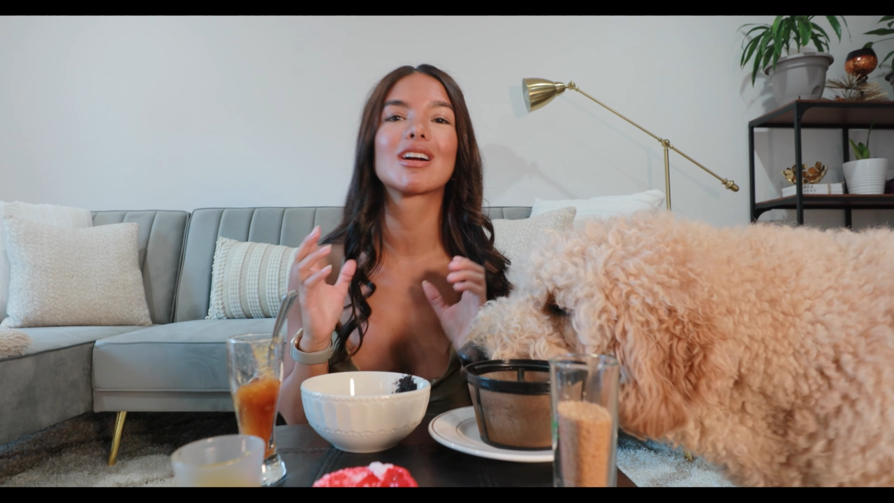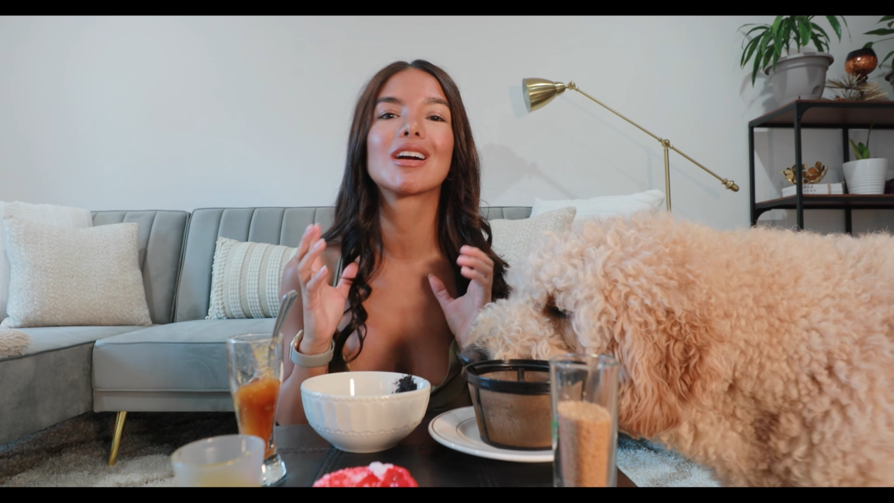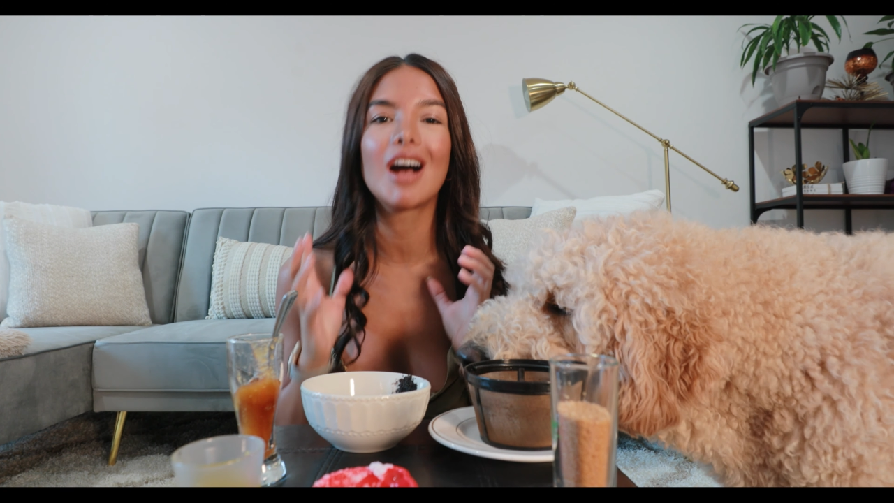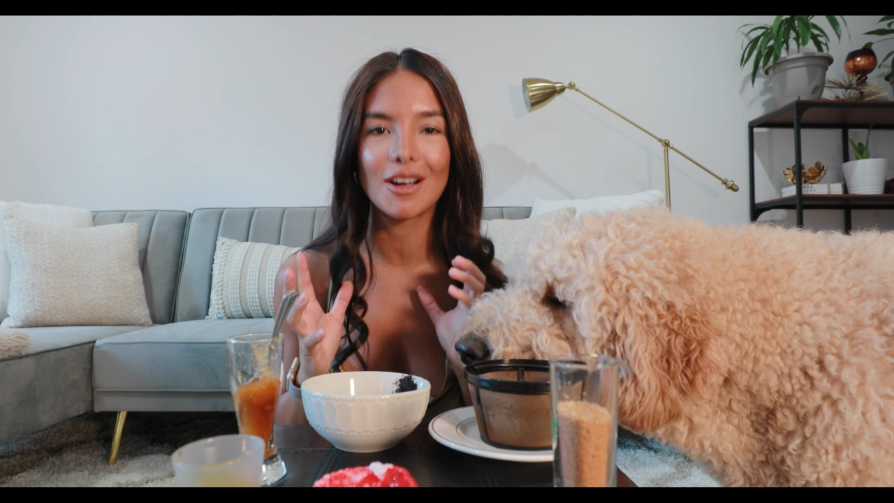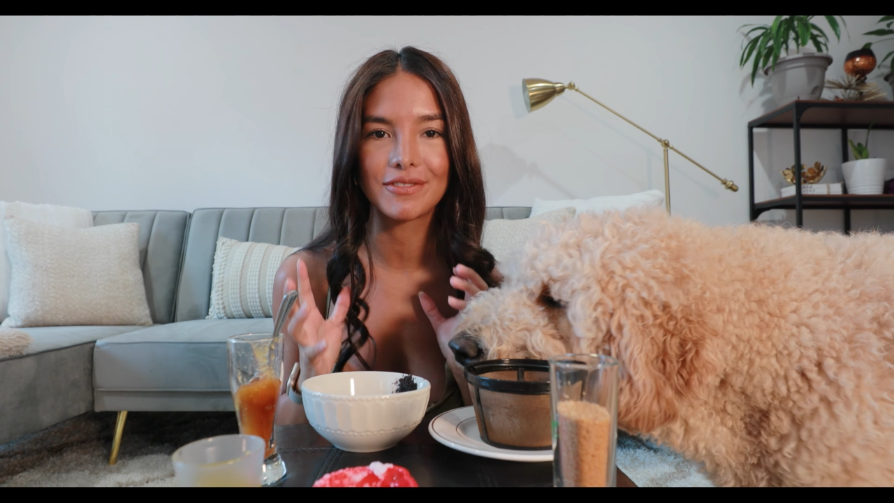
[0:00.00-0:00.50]

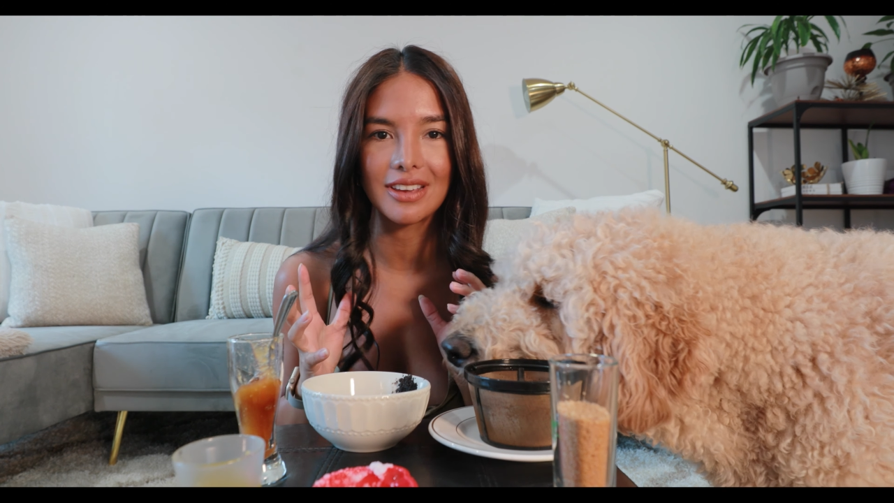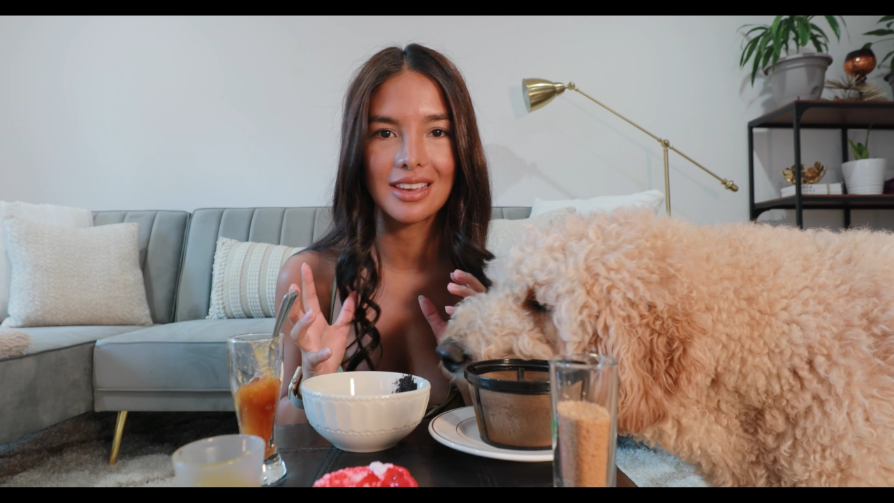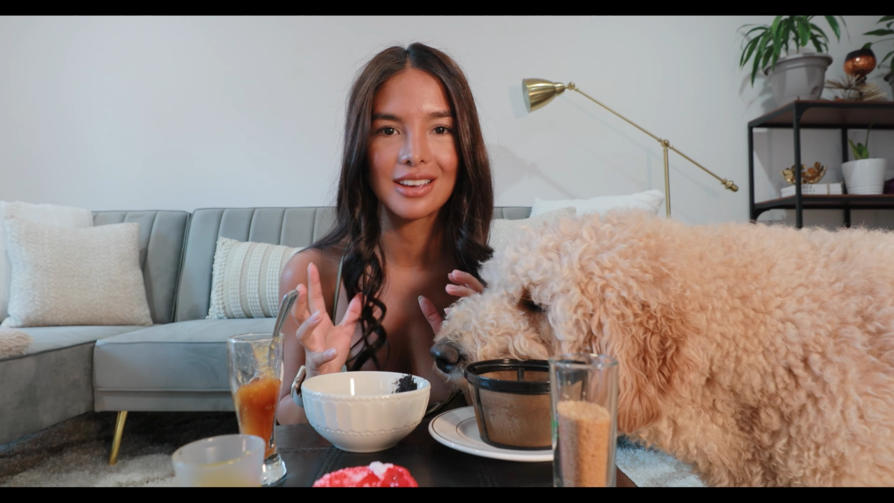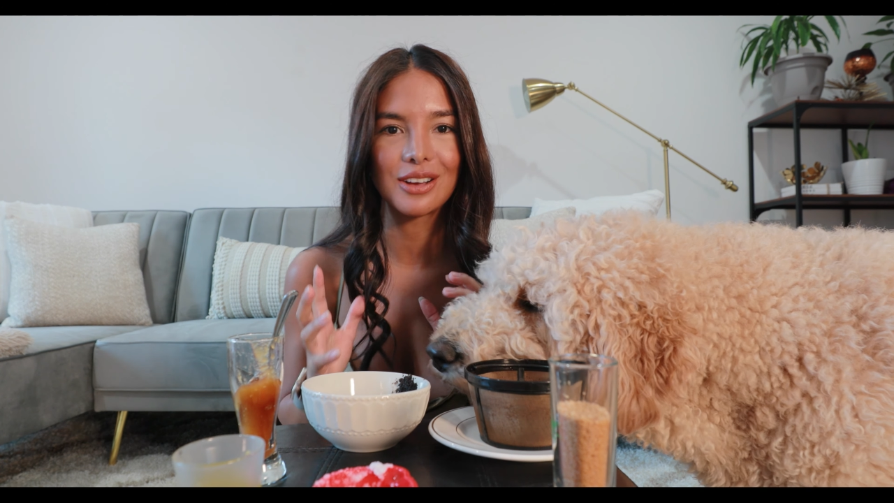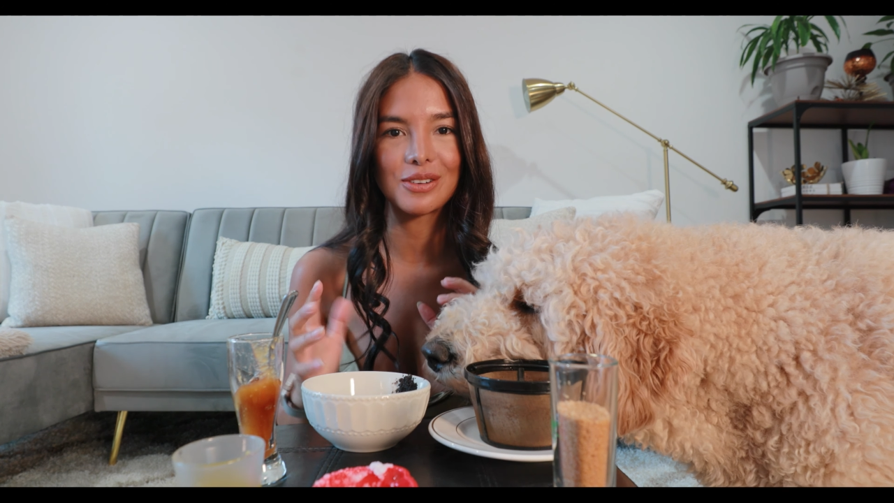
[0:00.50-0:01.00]

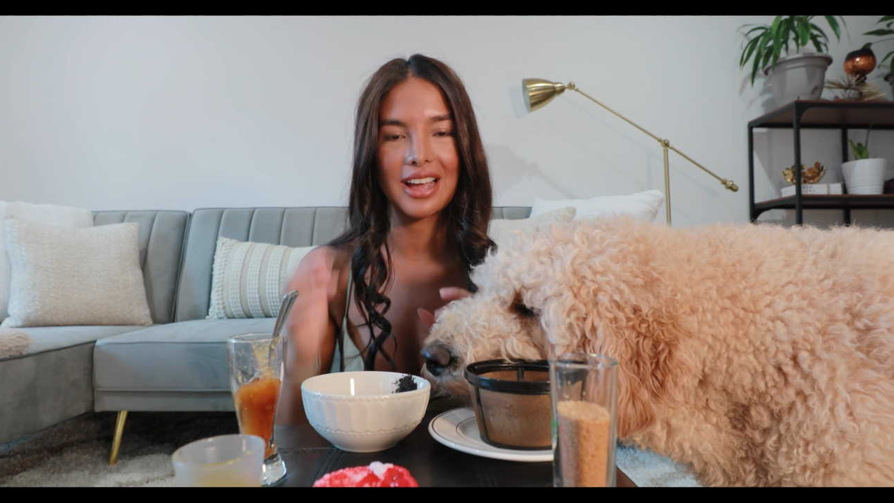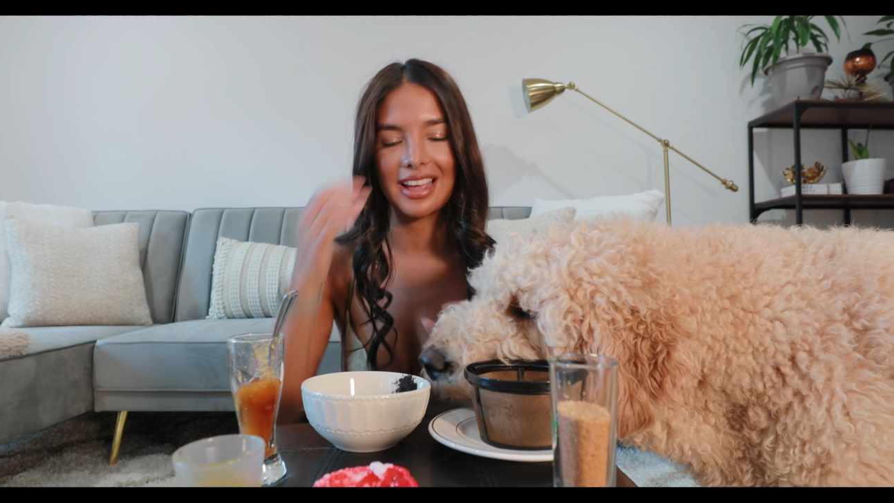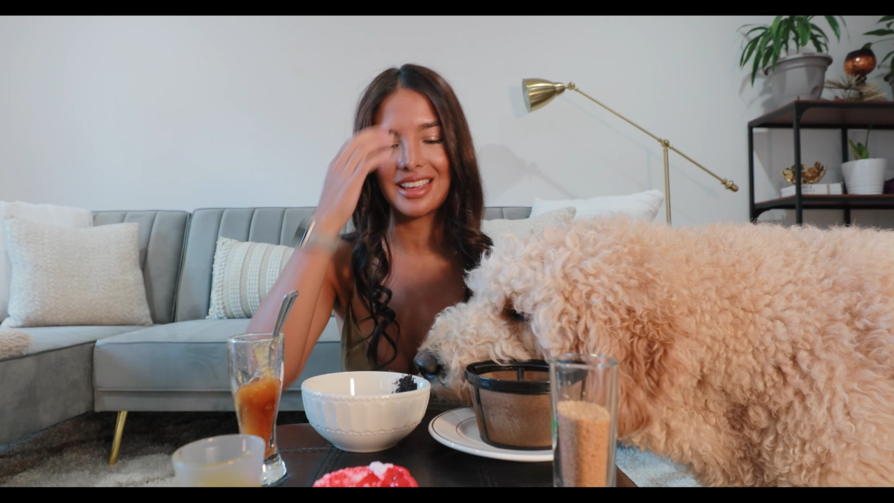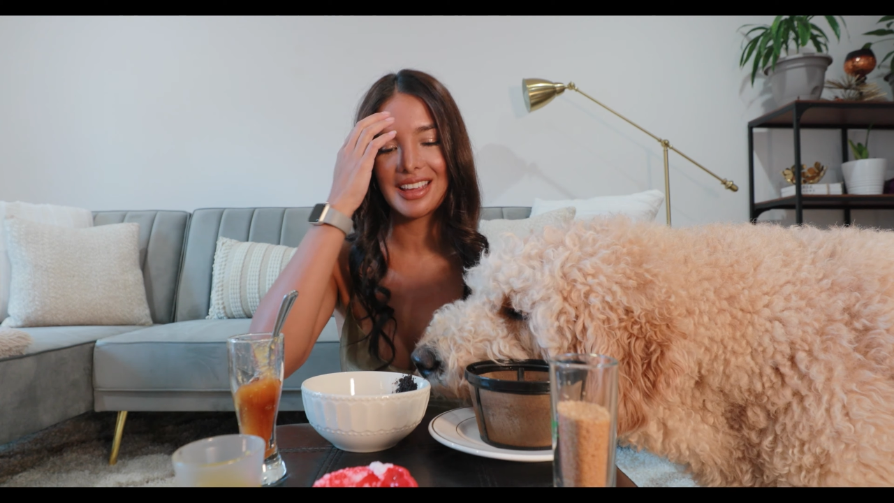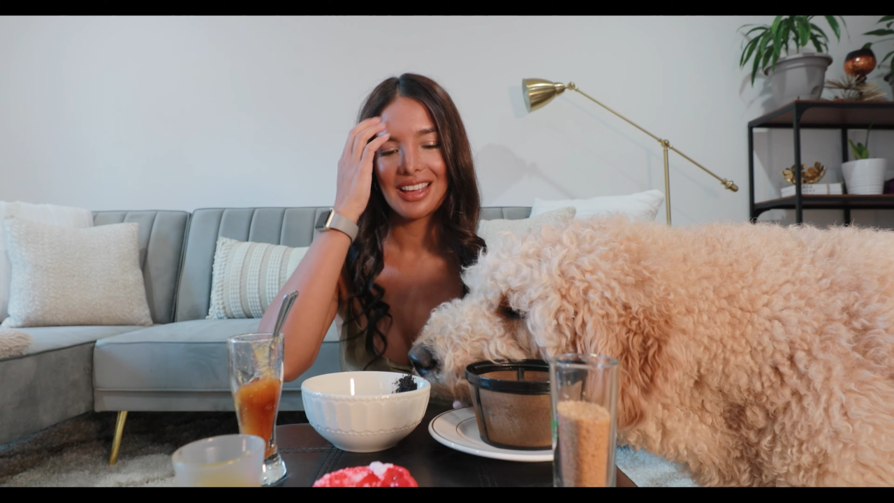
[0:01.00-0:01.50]
coffee,
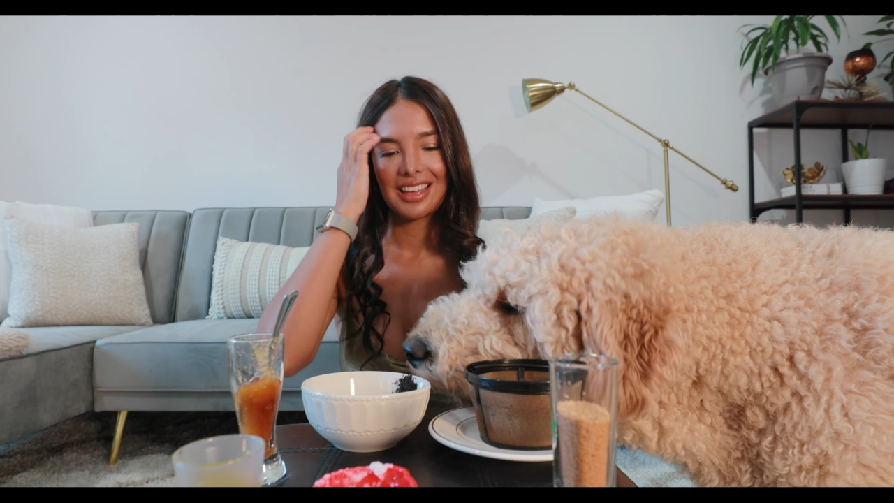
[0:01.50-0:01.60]
okay?